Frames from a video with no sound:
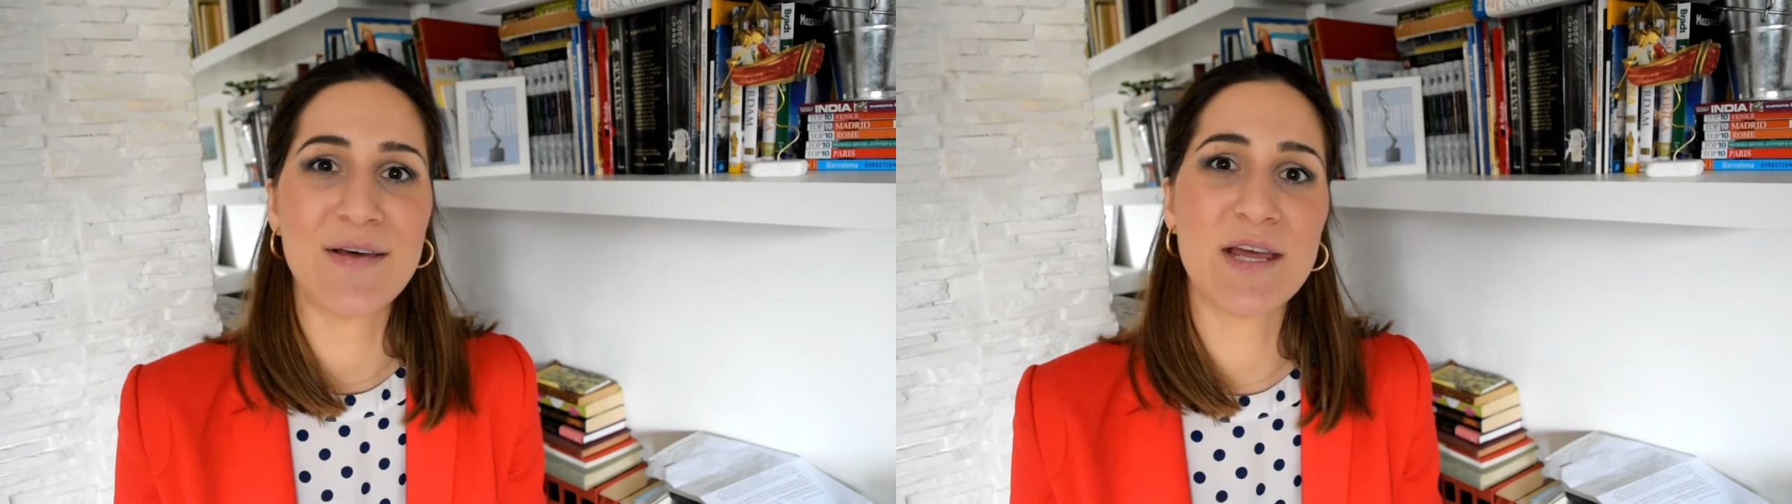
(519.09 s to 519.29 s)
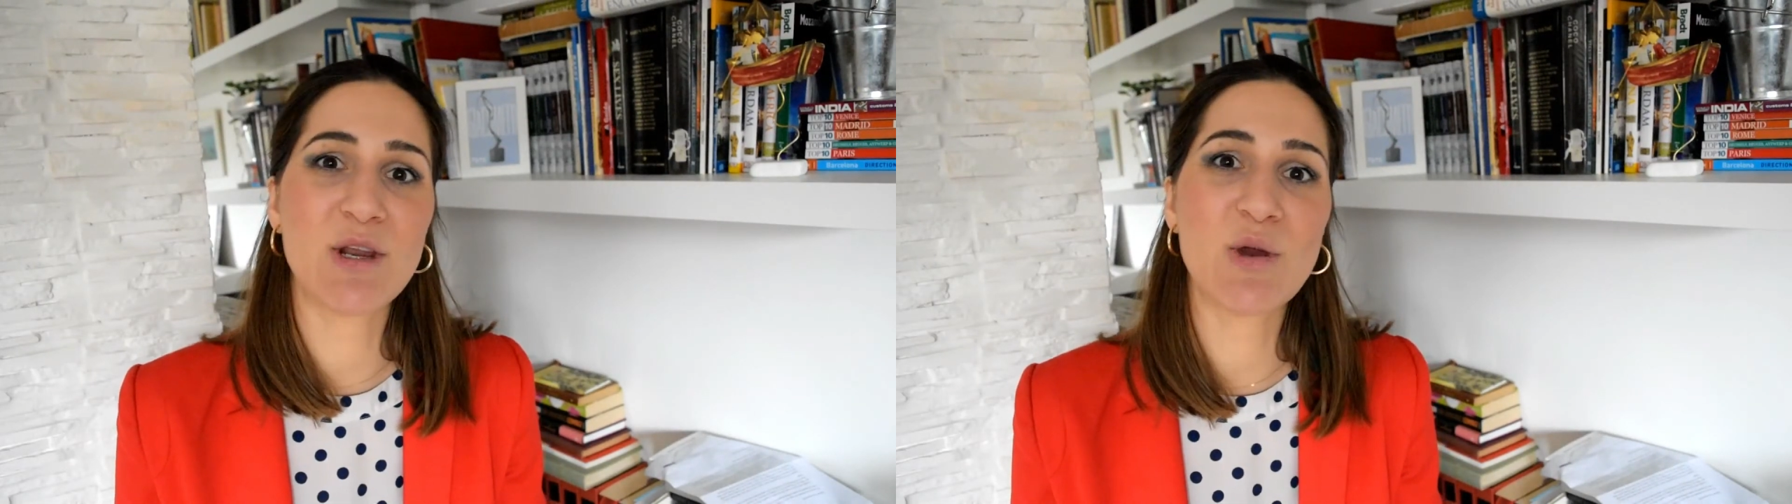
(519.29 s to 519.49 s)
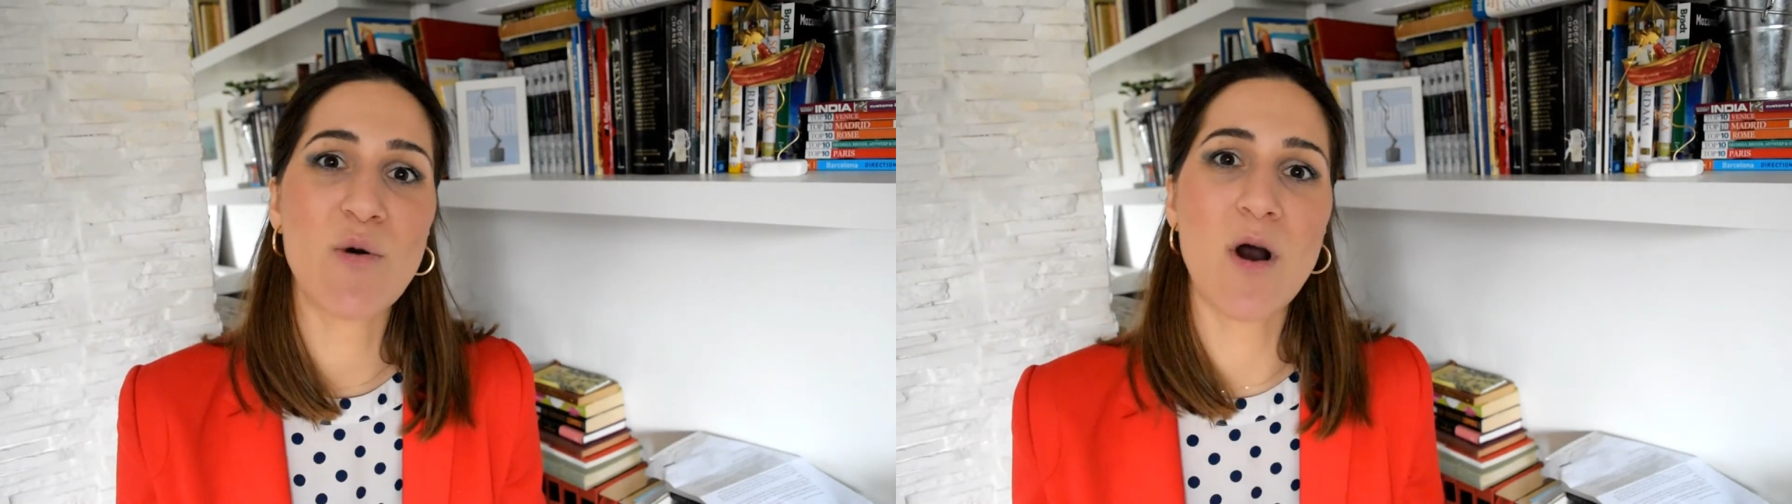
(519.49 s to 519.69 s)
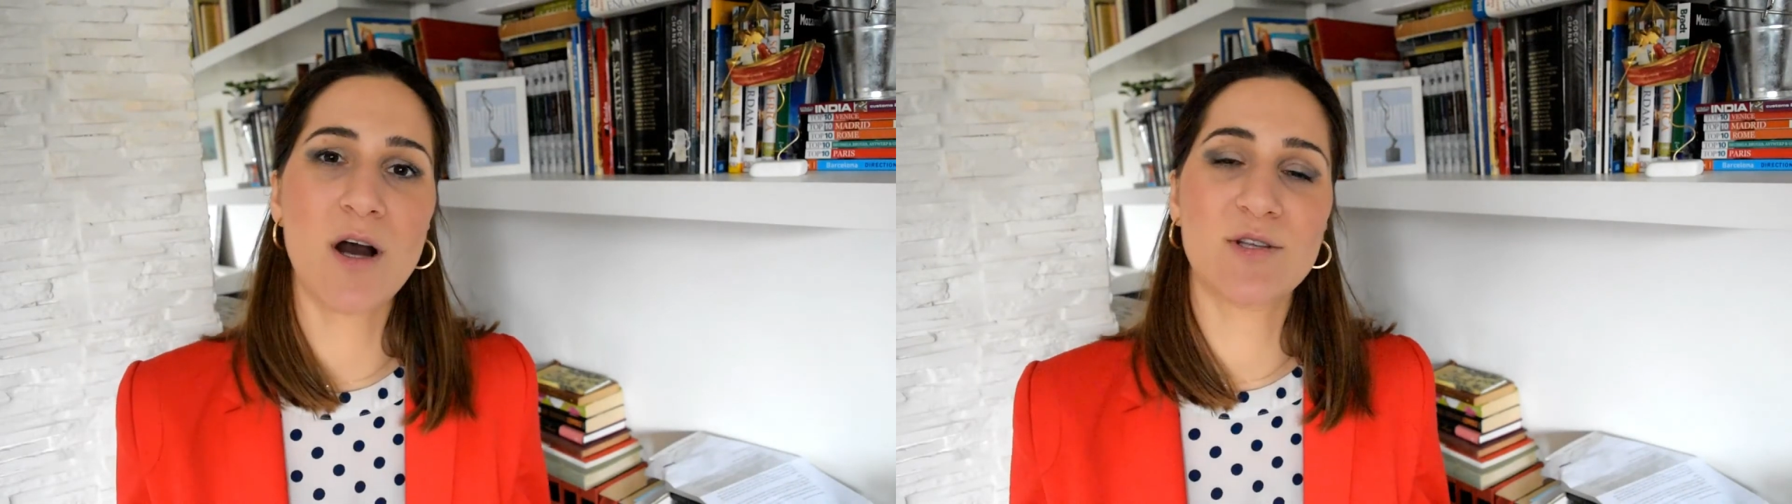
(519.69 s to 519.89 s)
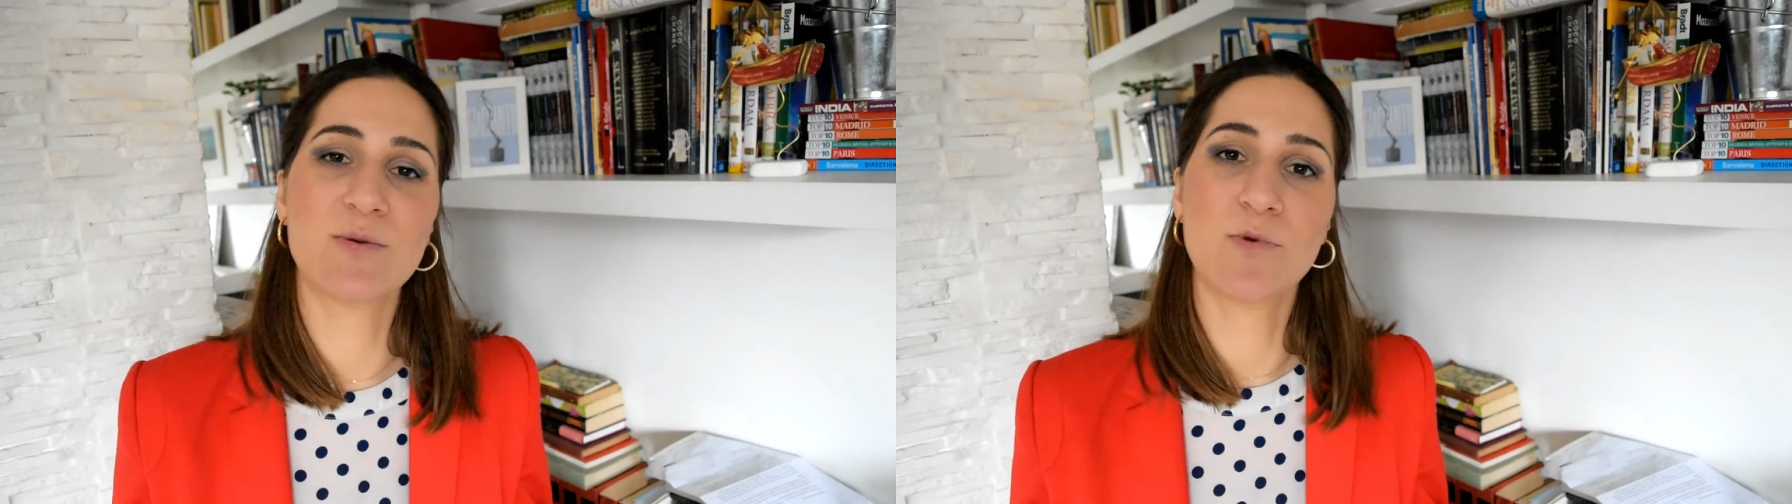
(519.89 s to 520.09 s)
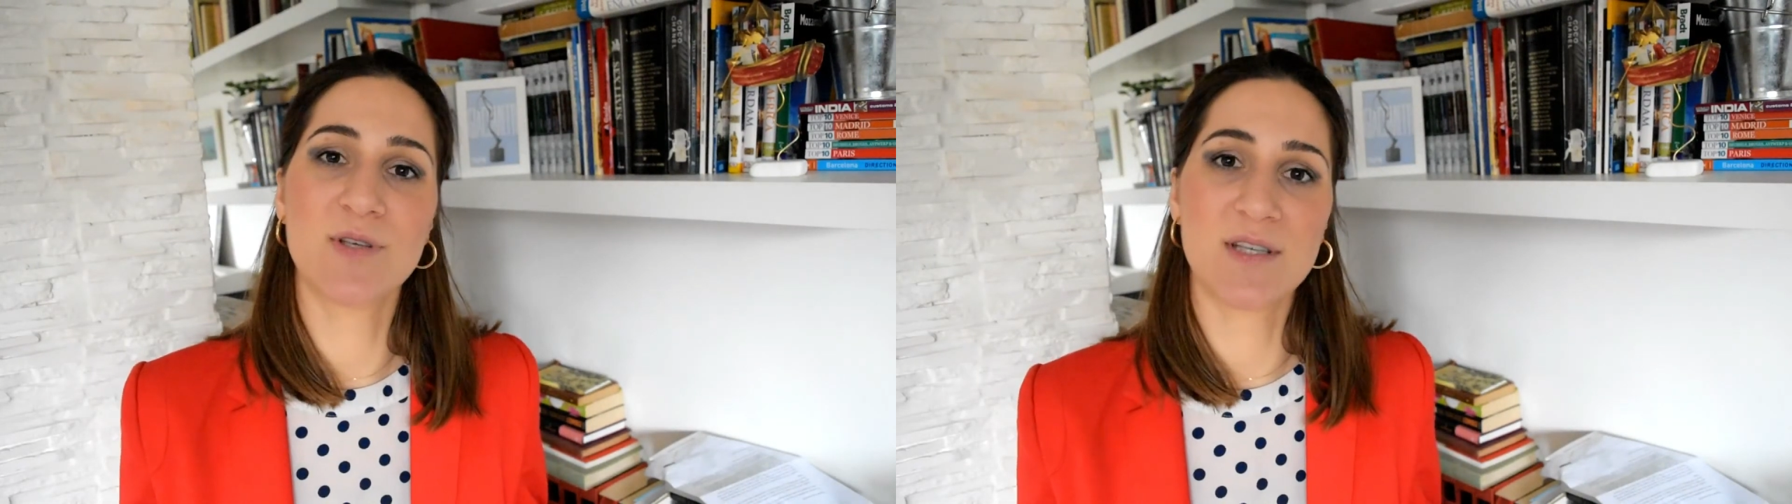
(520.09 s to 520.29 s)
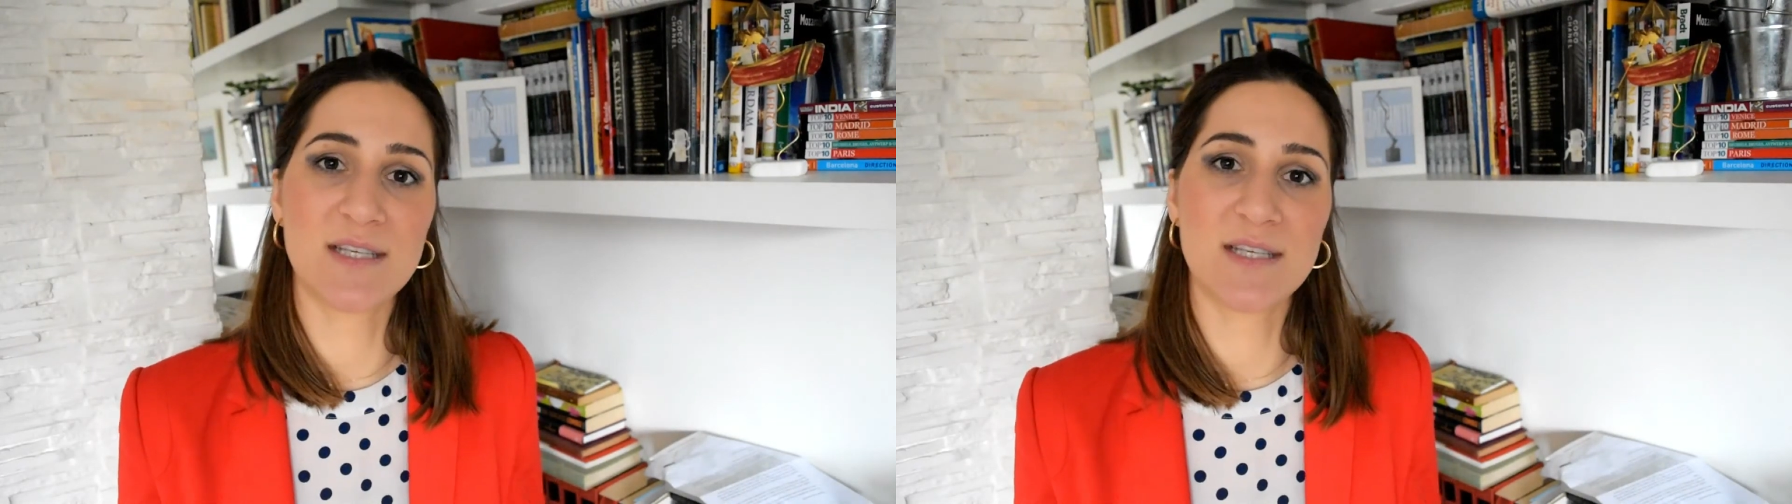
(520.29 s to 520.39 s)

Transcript: then you are towards the